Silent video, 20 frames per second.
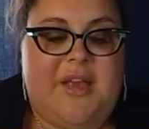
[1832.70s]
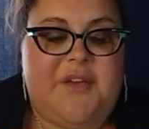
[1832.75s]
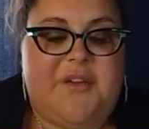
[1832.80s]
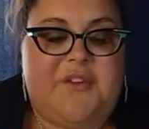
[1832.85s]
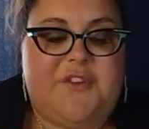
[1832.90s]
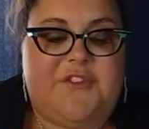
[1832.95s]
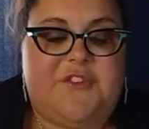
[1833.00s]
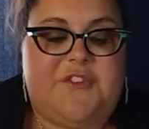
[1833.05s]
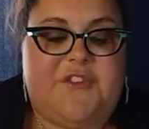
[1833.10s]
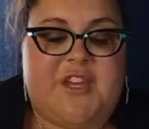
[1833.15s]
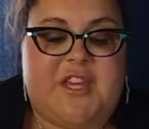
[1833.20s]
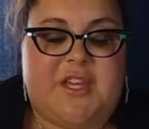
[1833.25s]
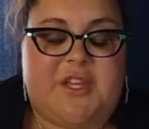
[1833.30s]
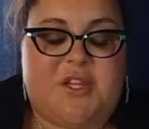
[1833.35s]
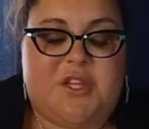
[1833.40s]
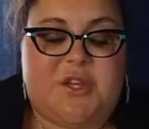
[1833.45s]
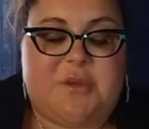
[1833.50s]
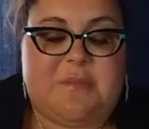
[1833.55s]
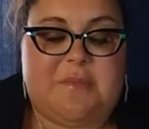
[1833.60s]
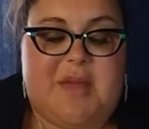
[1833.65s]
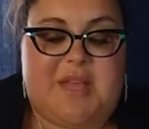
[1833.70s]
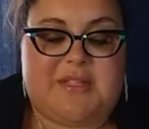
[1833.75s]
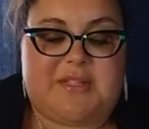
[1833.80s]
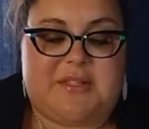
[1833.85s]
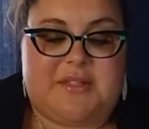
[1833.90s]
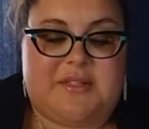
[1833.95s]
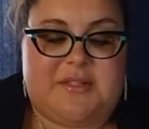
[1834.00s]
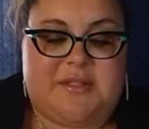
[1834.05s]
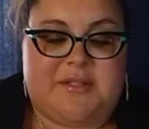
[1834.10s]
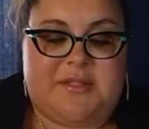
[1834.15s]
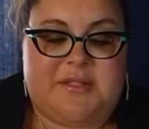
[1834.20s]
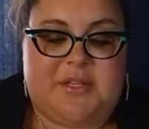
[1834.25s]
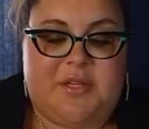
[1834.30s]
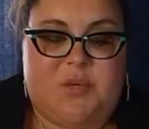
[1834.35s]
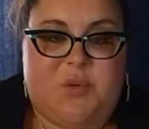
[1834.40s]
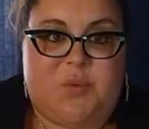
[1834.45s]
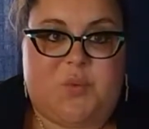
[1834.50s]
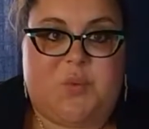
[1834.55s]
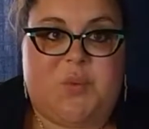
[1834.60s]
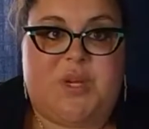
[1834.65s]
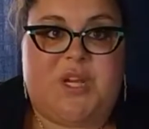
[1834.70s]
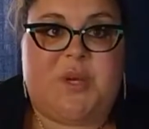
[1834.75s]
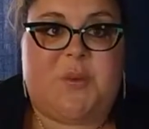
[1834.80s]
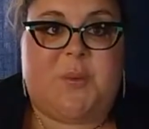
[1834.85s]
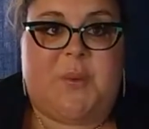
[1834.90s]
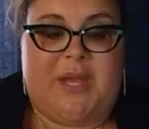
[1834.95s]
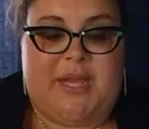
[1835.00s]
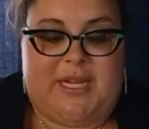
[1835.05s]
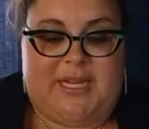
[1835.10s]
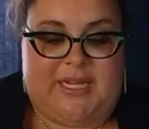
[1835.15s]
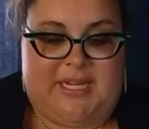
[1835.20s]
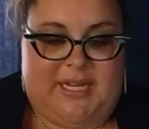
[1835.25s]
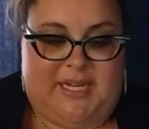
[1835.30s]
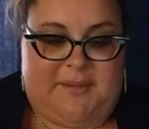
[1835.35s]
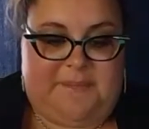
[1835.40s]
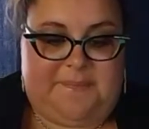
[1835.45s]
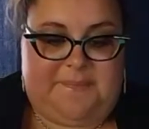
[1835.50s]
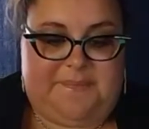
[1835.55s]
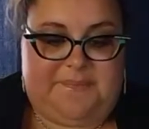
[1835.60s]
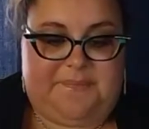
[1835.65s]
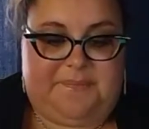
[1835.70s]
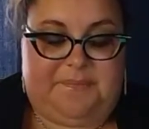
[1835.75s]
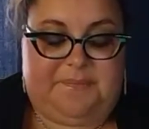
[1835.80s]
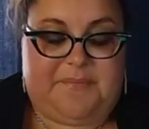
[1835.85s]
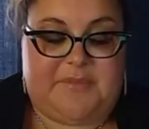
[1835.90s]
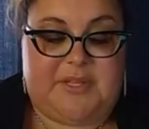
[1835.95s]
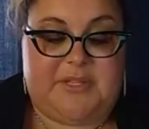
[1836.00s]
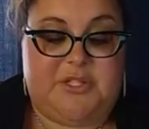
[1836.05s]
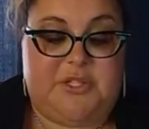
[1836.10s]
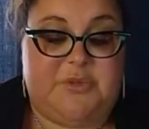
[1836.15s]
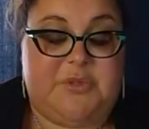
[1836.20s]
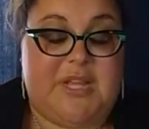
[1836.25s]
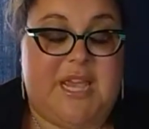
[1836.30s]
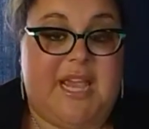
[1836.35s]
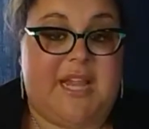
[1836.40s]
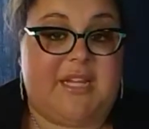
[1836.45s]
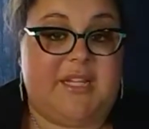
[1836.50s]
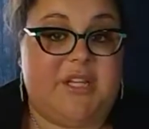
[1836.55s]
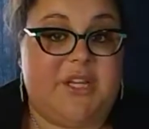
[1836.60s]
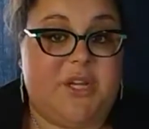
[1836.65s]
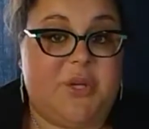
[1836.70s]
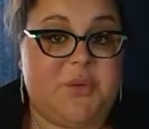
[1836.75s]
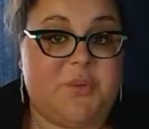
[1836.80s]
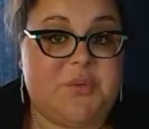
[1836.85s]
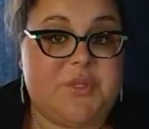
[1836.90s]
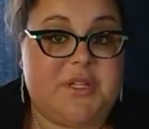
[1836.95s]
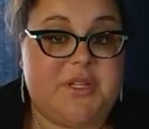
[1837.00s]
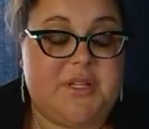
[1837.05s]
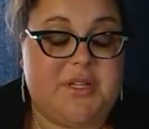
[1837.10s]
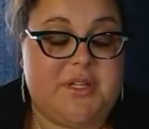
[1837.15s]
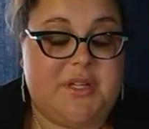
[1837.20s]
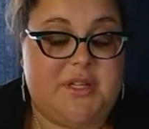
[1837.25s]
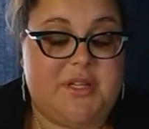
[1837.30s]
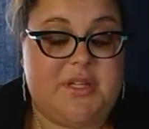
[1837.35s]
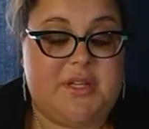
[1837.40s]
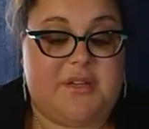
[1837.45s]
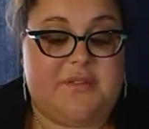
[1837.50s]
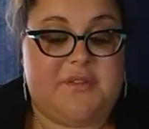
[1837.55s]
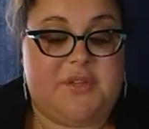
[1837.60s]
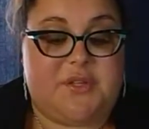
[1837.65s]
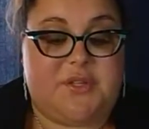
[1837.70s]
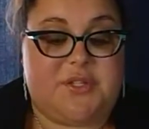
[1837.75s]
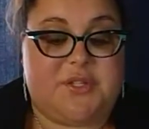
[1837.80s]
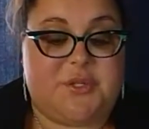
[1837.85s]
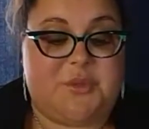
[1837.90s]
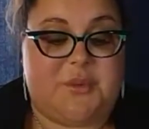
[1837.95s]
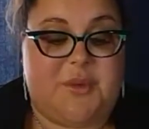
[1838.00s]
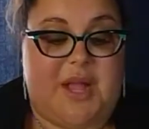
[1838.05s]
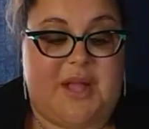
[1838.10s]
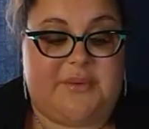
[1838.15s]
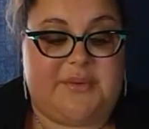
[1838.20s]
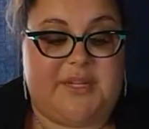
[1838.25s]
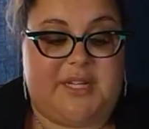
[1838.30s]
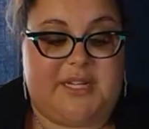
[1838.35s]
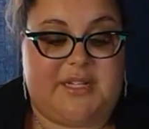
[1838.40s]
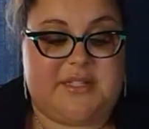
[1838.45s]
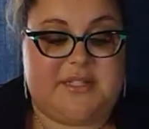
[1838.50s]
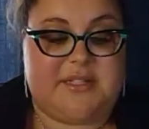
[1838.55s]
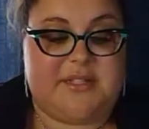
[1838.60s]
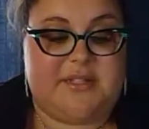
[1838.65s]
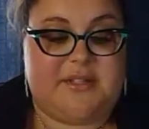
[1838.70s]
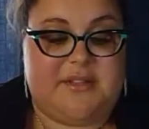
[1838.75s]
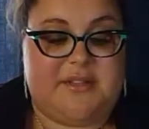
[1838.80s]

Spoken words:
Feel your muscles reawakening as you take note of your surroundings.